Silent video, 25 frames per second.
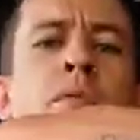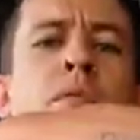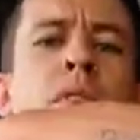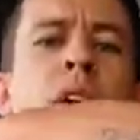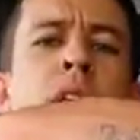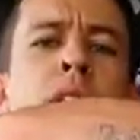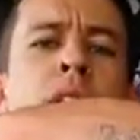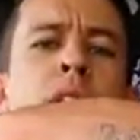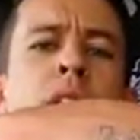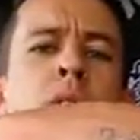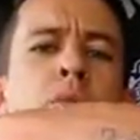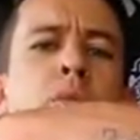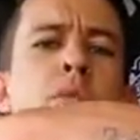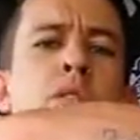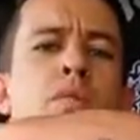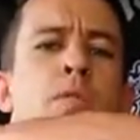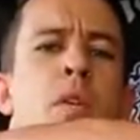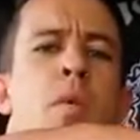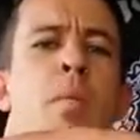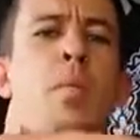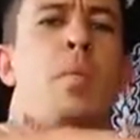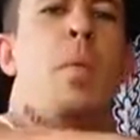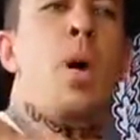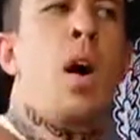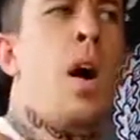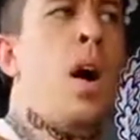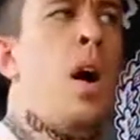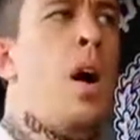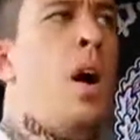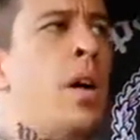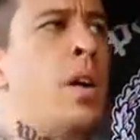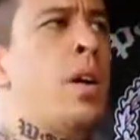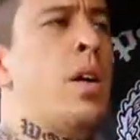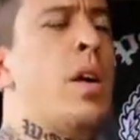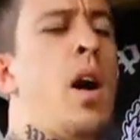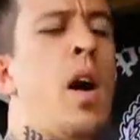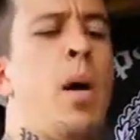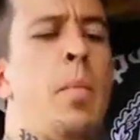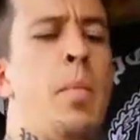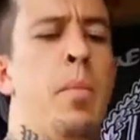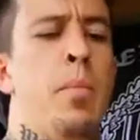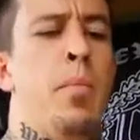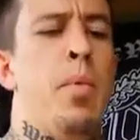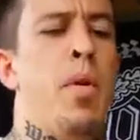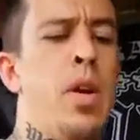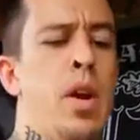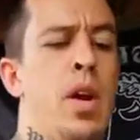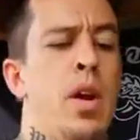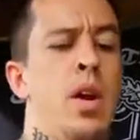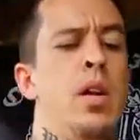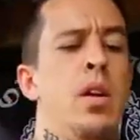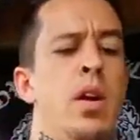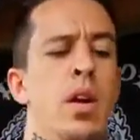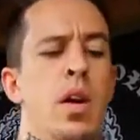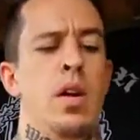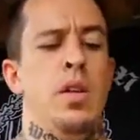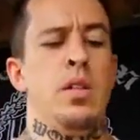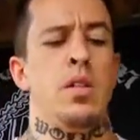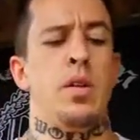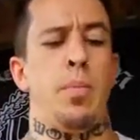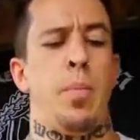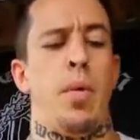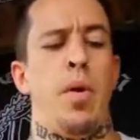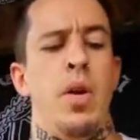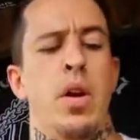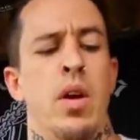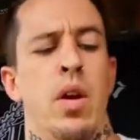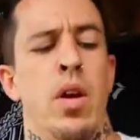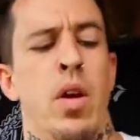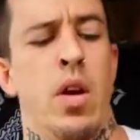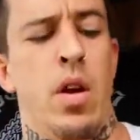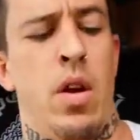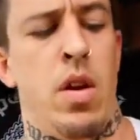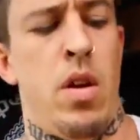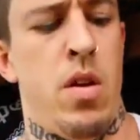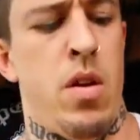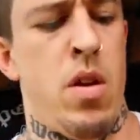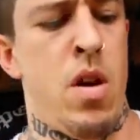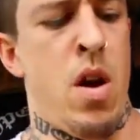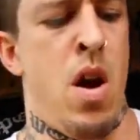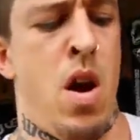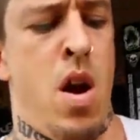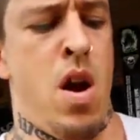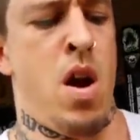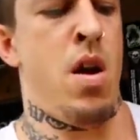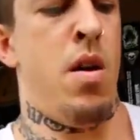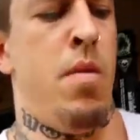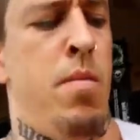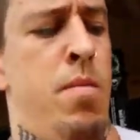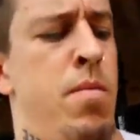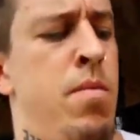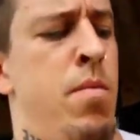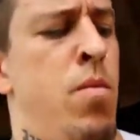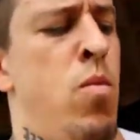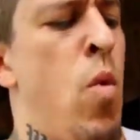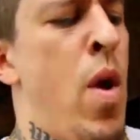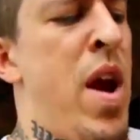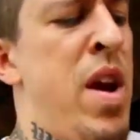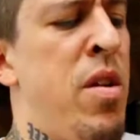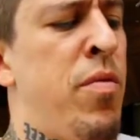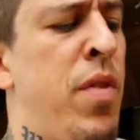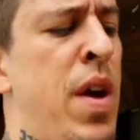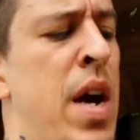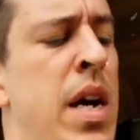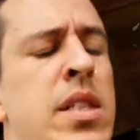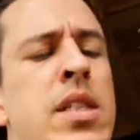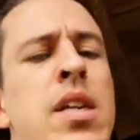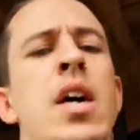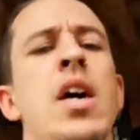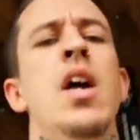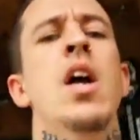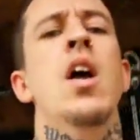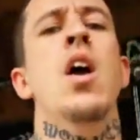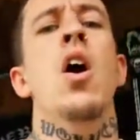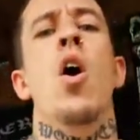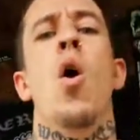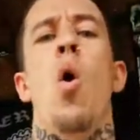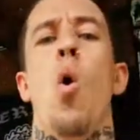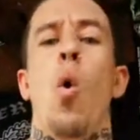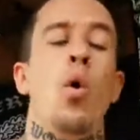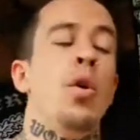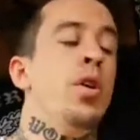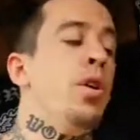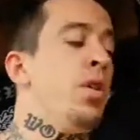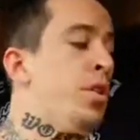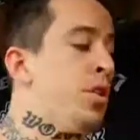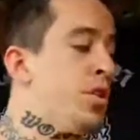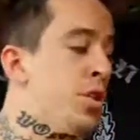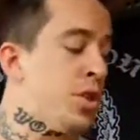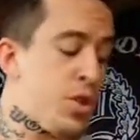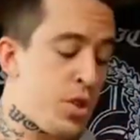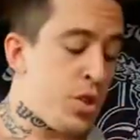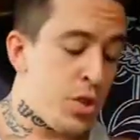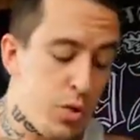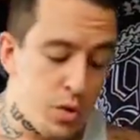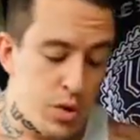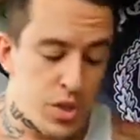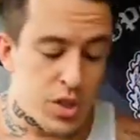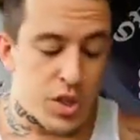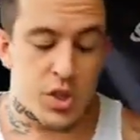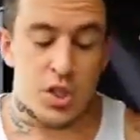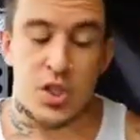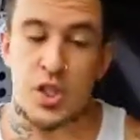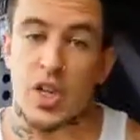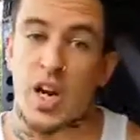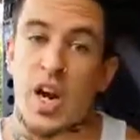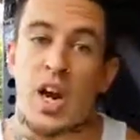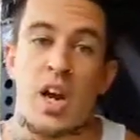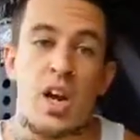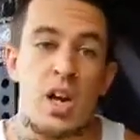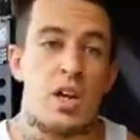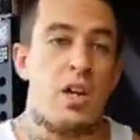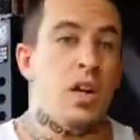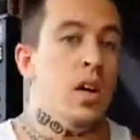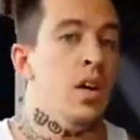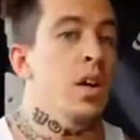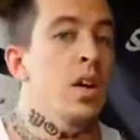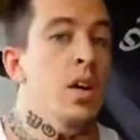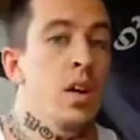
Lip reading: vest. This one's from Uncommon Breed. It's a pretty good weight vest. Or you can just use the chain